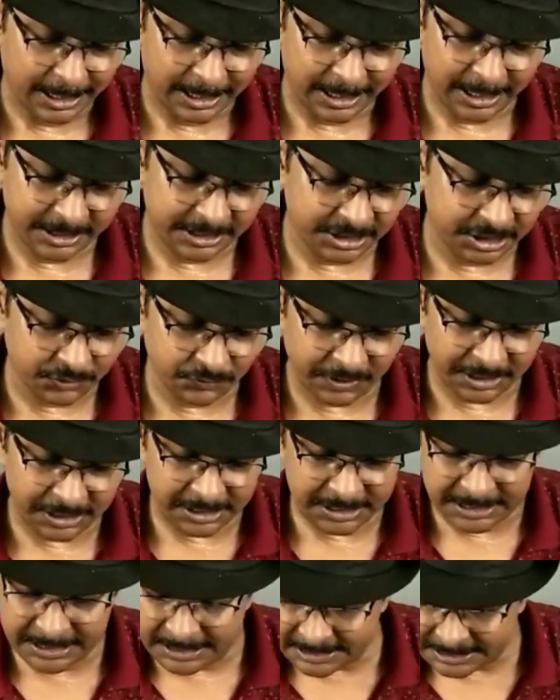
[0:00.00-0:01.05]
It is very
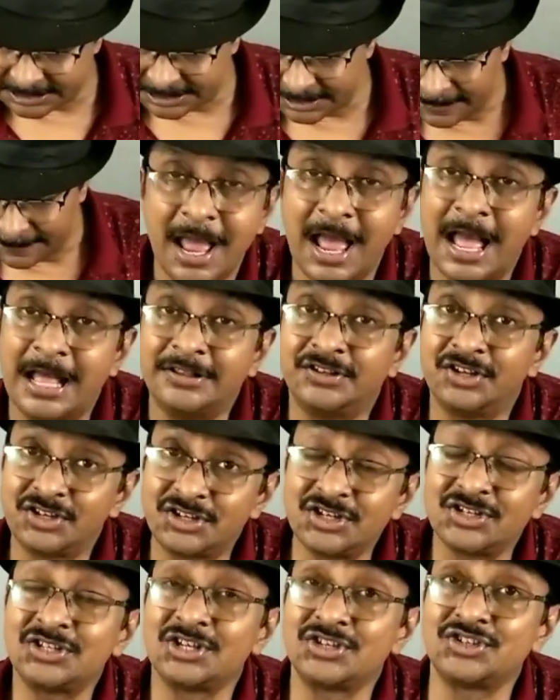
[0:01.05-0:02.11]
easy, and this
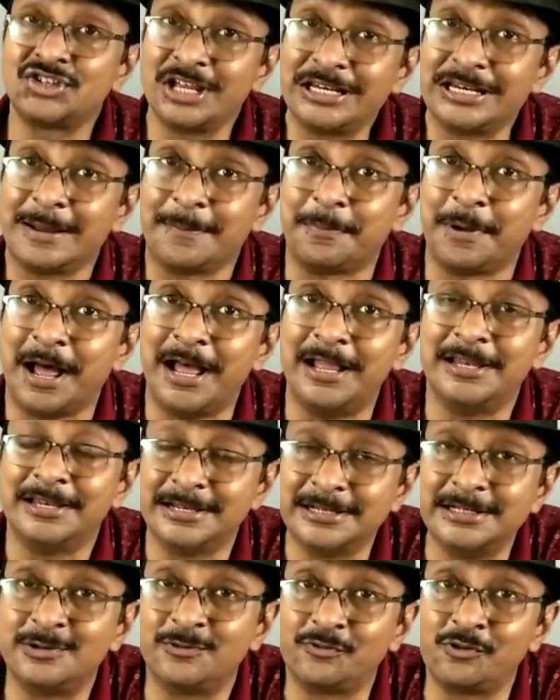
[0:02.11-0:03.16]
is the setup I
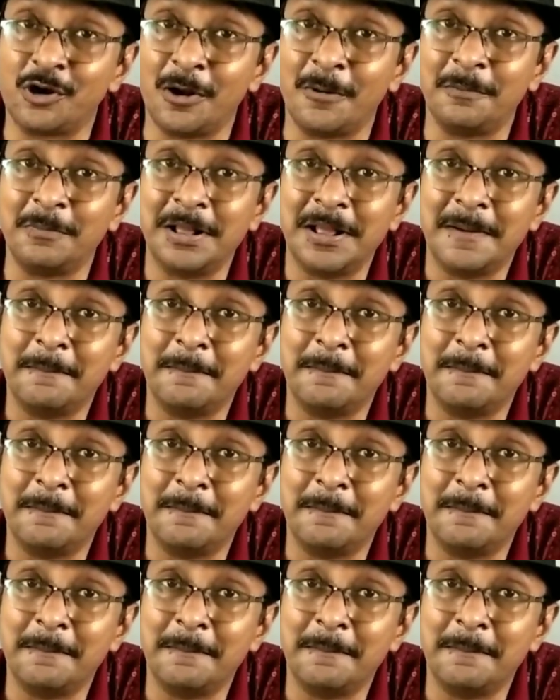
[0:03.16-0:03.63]
learned from